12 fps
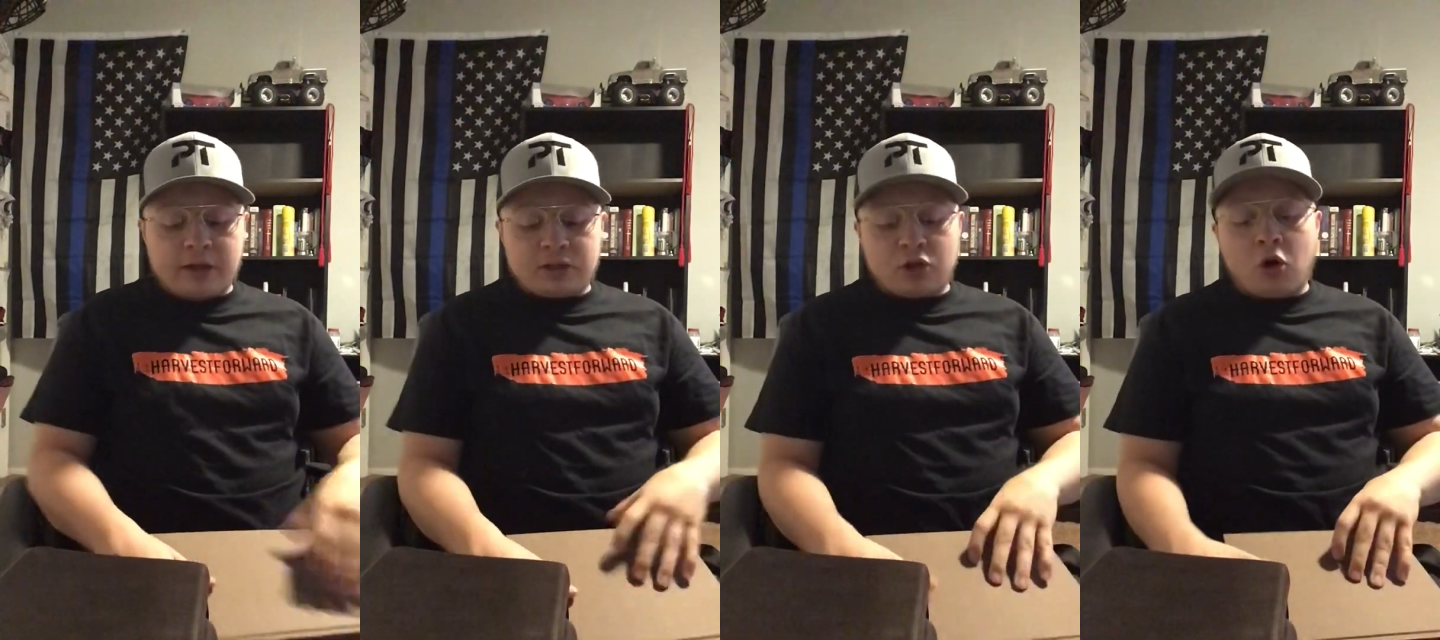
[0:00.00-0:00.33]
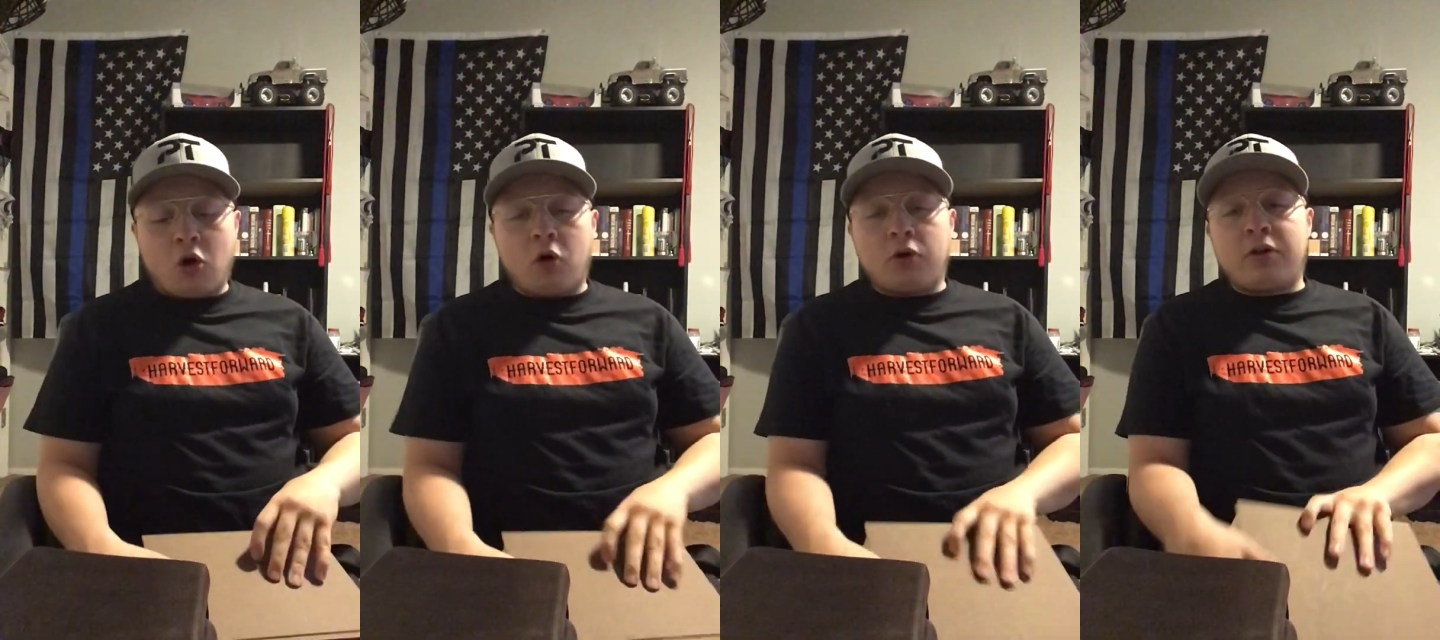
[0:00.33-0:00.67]
It's
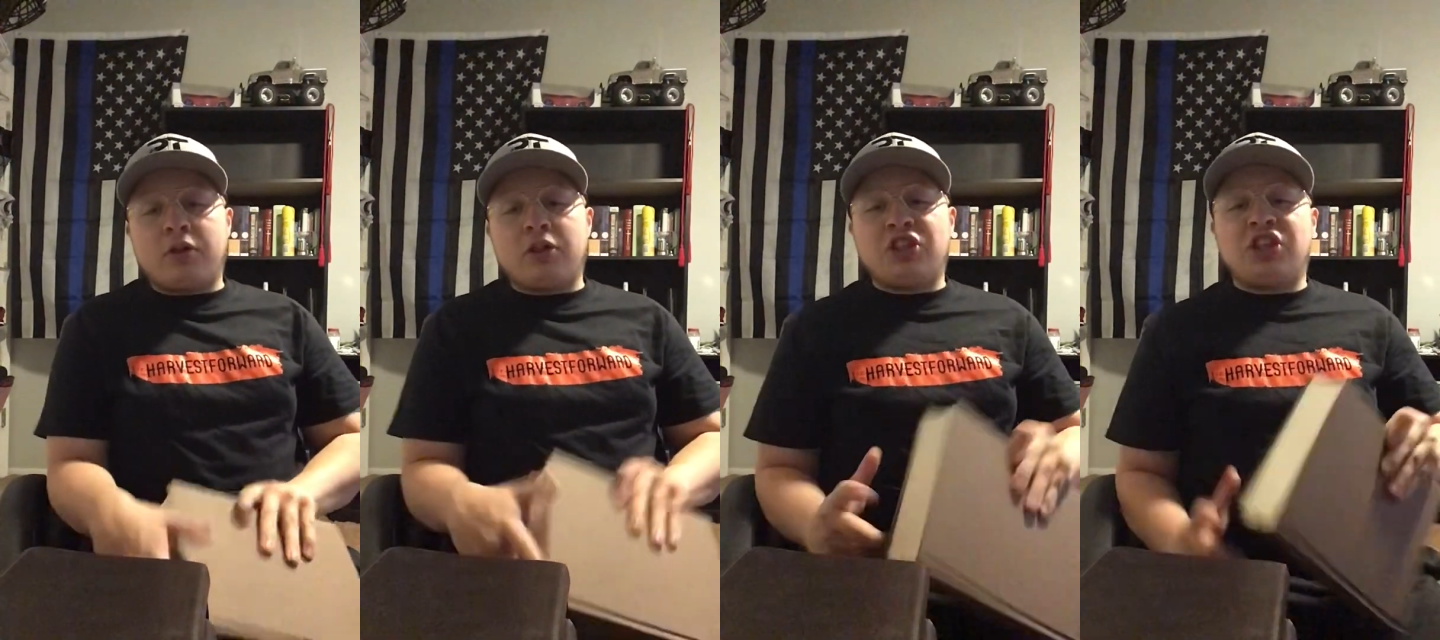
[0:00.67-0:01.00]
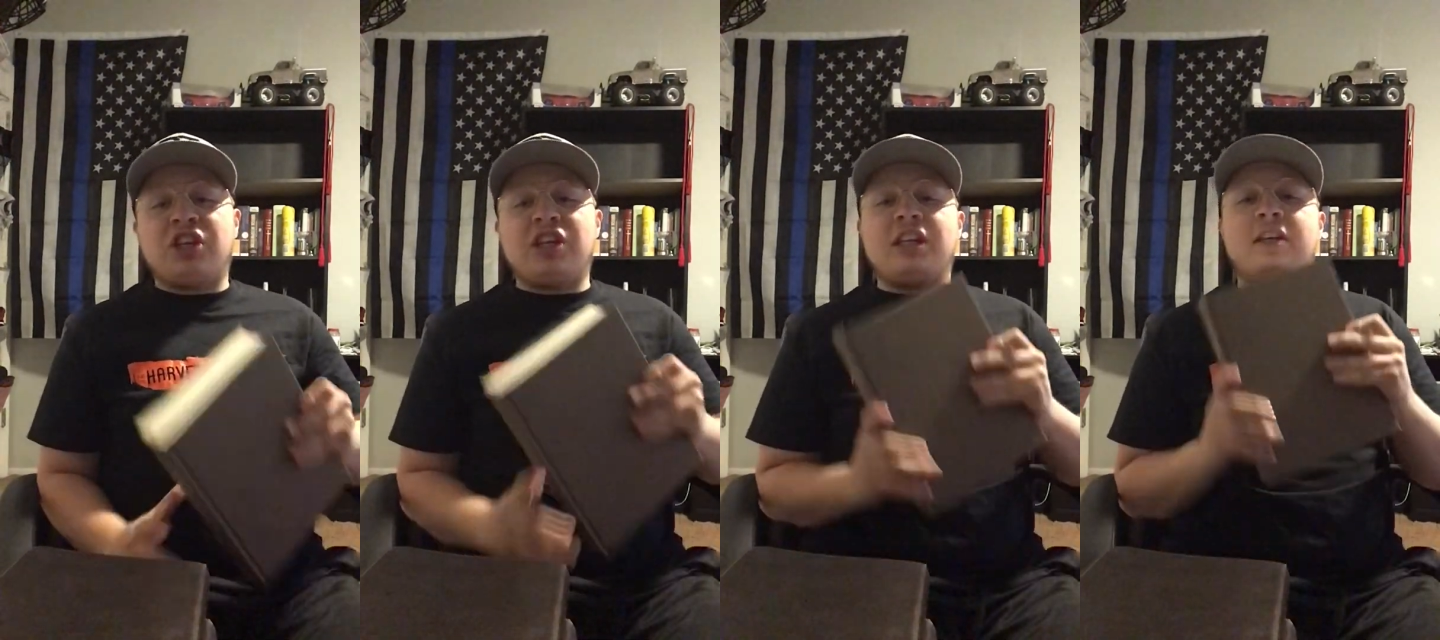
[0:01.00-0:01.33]
called the
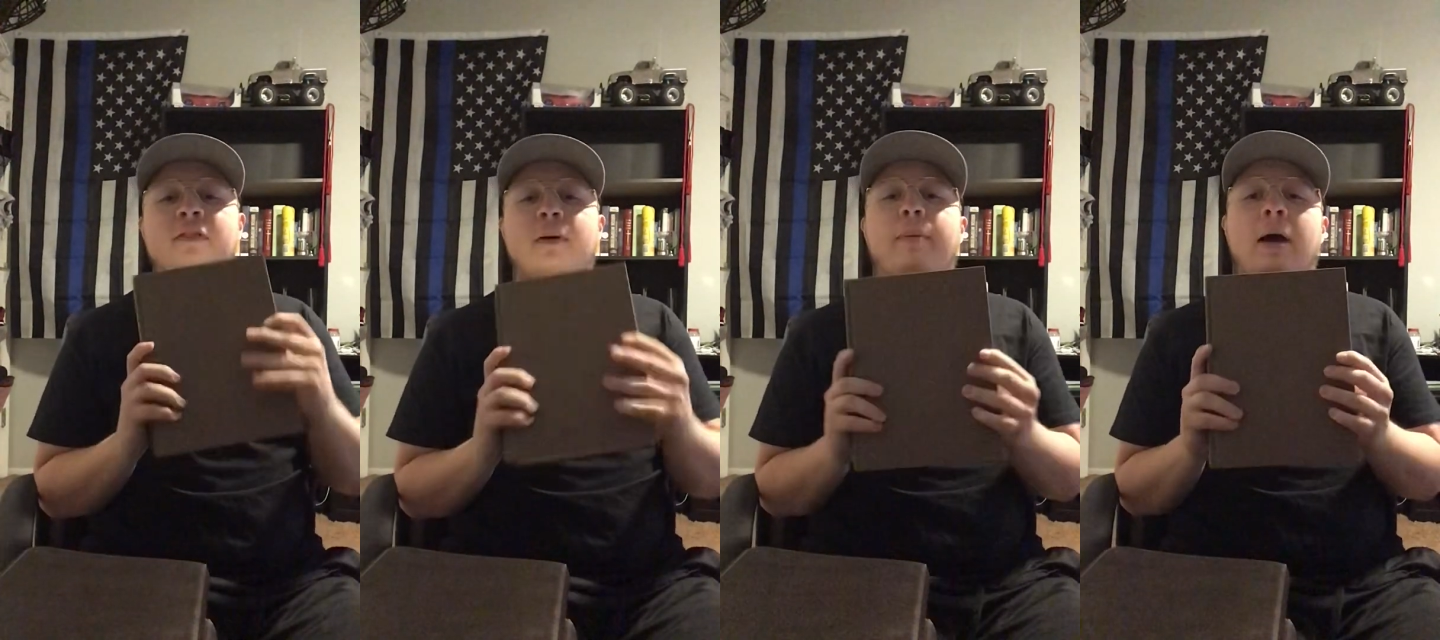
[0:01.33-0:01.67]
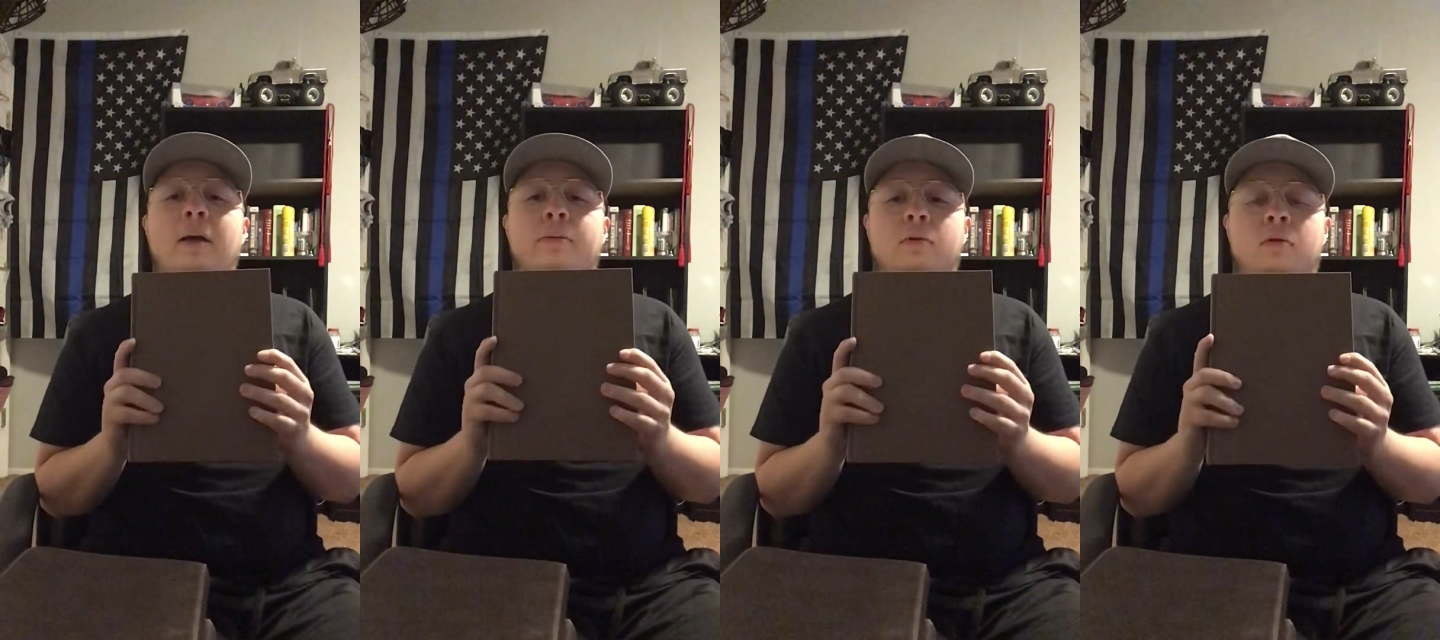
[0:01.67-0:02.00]
Geneva
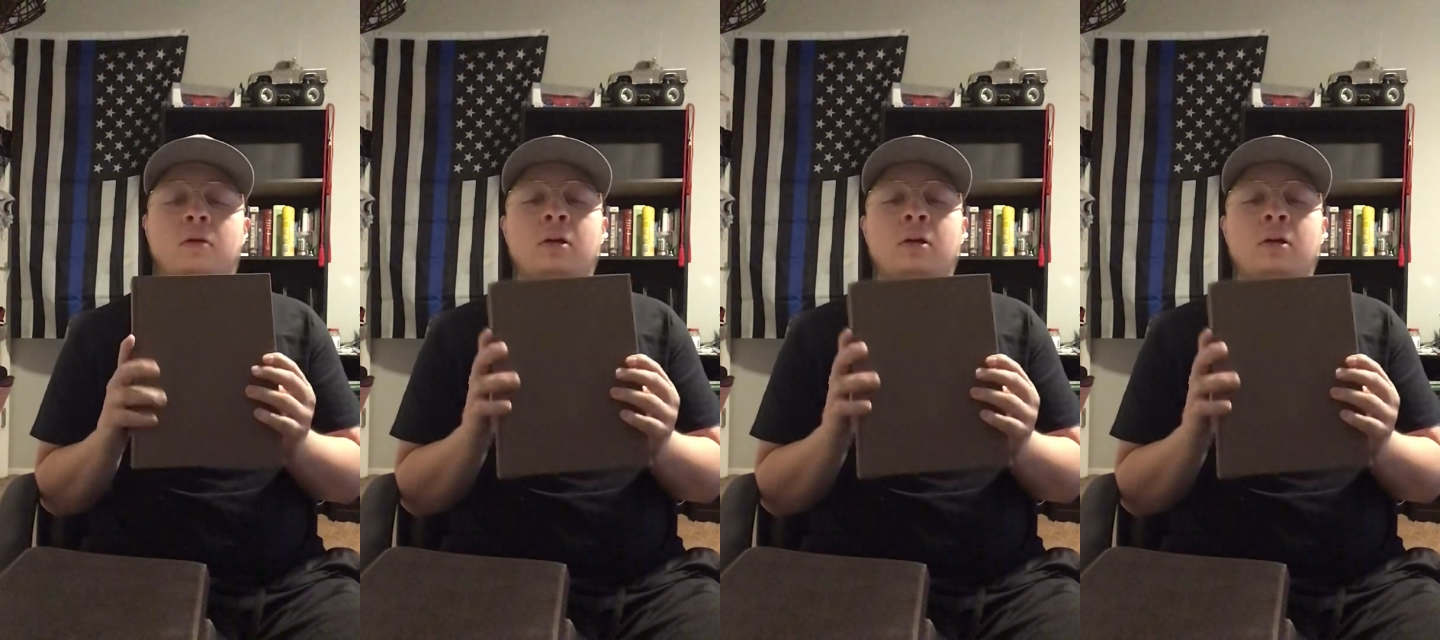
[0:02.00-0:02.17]
Bible.